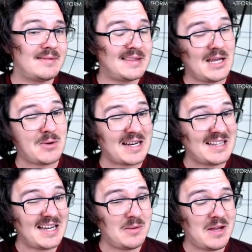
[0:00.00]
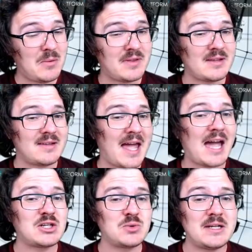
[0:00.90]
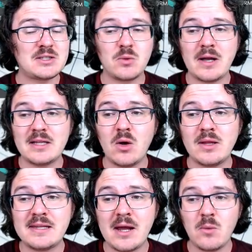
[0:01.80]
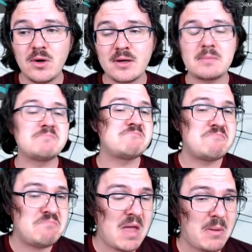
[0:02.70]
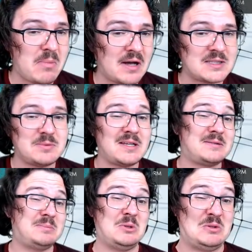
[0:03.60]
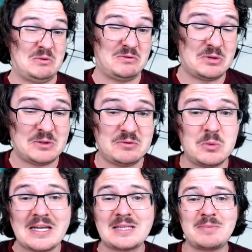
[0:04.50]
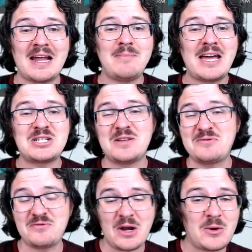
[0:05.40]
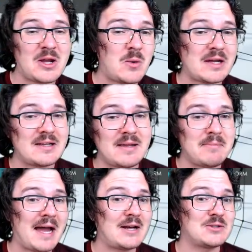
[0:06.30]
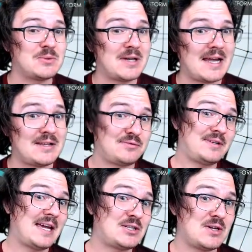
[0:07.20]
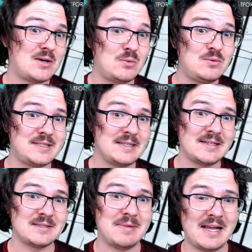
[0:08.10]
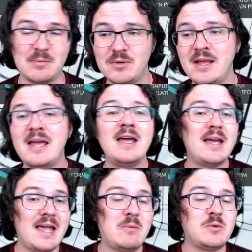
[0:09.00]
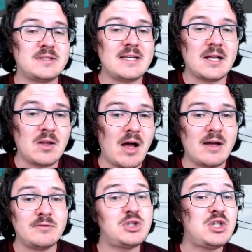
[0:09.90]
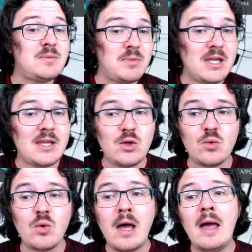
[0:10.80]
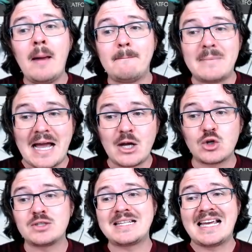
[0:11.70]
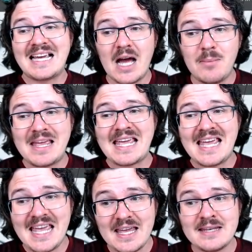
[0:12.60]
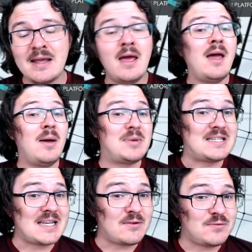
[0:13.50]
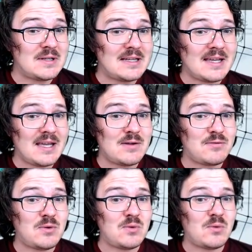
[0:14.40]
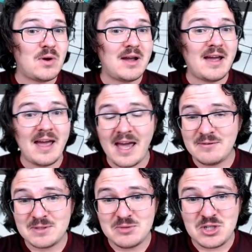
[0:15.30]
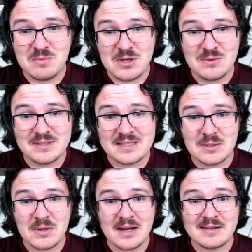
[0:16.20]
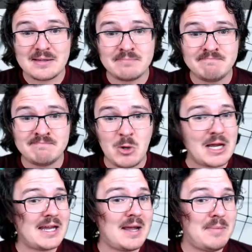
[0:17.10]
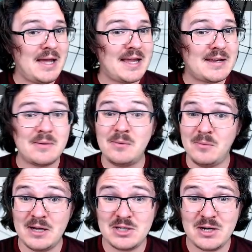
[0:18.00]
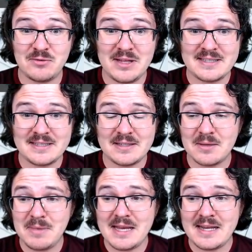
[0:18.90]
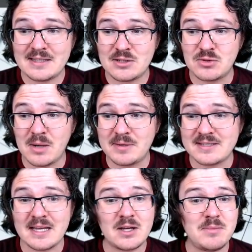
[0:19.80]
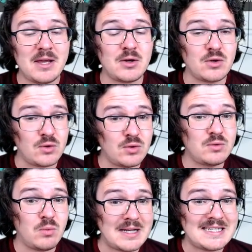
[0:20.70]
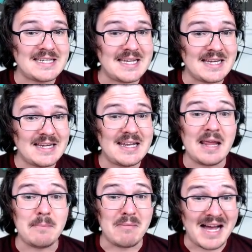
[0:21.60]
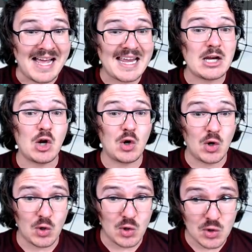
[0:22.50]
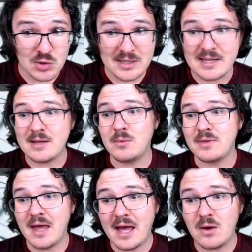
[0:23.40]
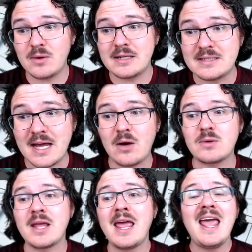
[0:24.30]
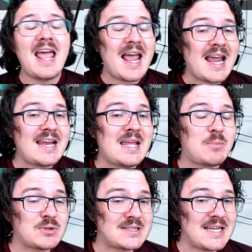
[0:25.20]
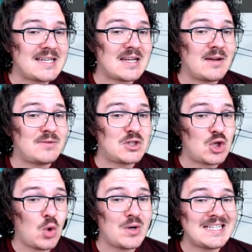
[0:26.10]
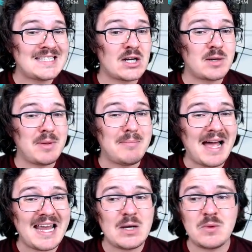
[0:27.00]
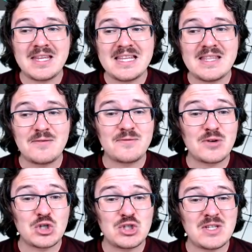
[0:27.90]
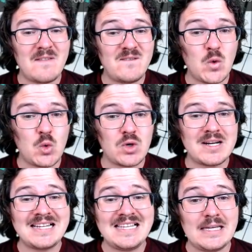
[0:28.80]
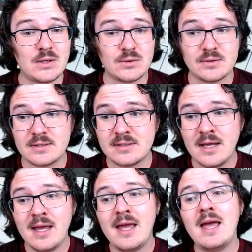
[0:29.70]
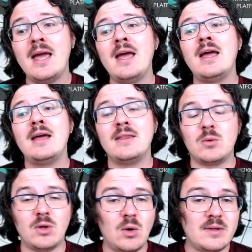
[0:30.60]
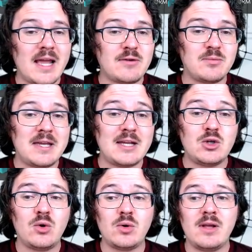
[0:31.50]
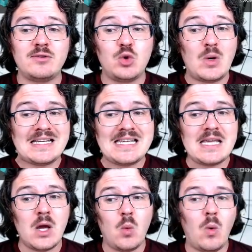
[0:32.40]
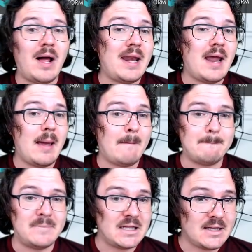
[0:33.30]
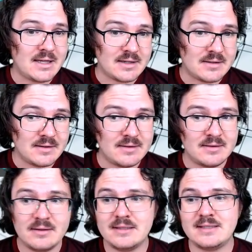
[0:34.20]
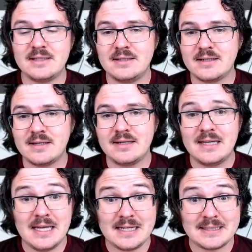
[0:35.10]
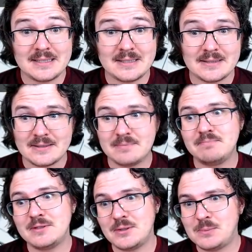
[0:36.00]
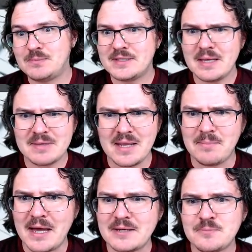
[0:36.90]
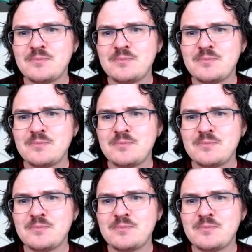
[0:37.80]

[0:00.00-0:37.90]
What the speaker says: Theoretically, anyway, while the hash rate's quite low on the network. Maybe possible, I suppose, for the first few weeks, but I imagine that very quickly miners will kind of catch on, ooh, Zilliqa's mineable, and we'll see a lot of GPU miners coming in. But definitely, if you have some GPUs sitting around and think, what can I mine? Watch out for that Zilliqa mainnet to drop, because that could be a good one to get in and mine early, without a doubt. 80% of the tokens are going to be mined within the first 4 years. There will only ever be a total of 21 billion Zilliqa in existence. So, something to keep in mind.